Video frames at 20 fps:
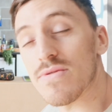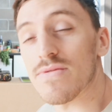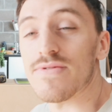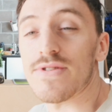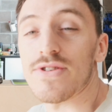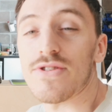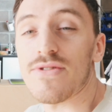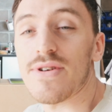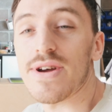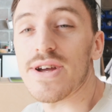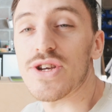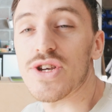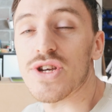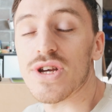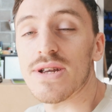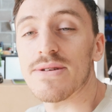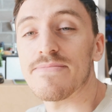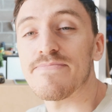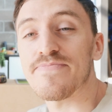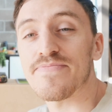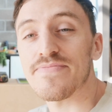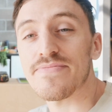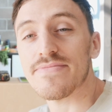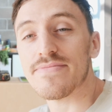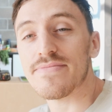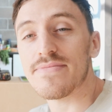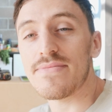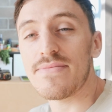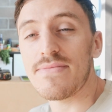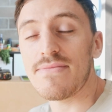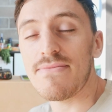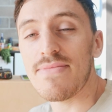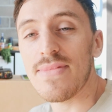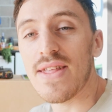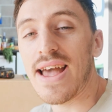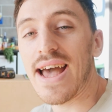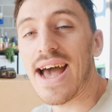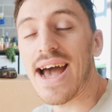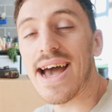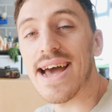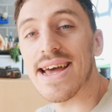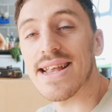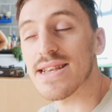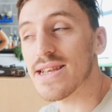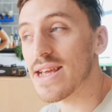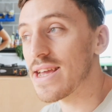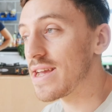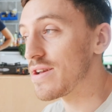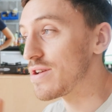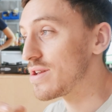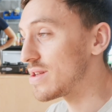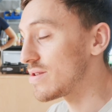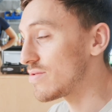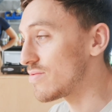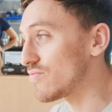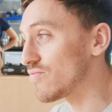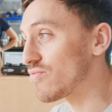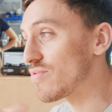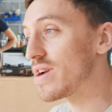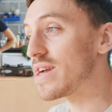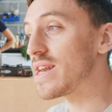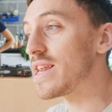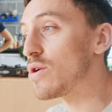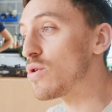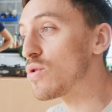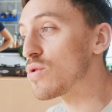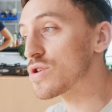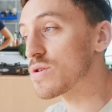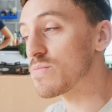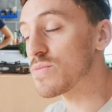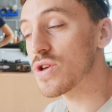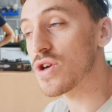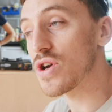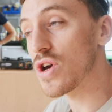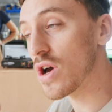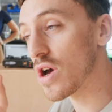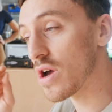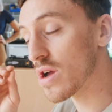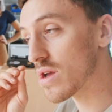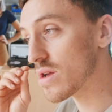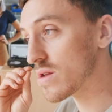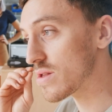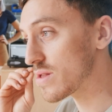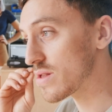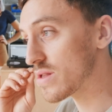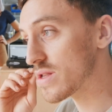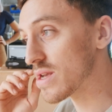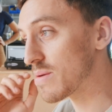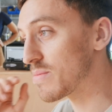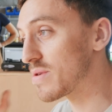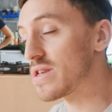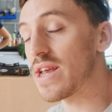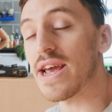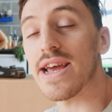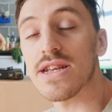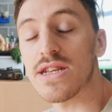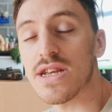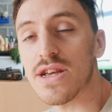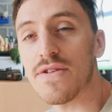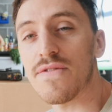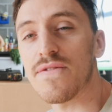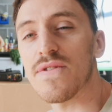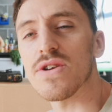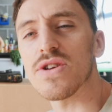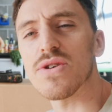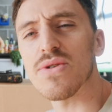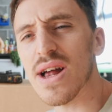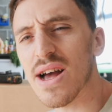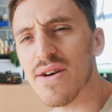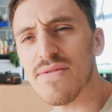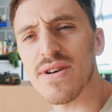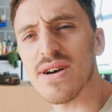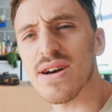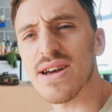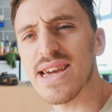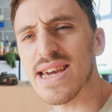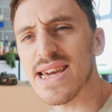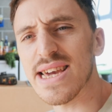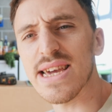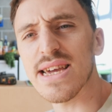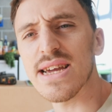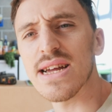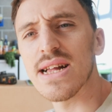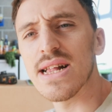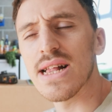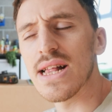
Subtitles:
refrigeration and really awesome to cook. Some of the tastiest food you'll ever eat.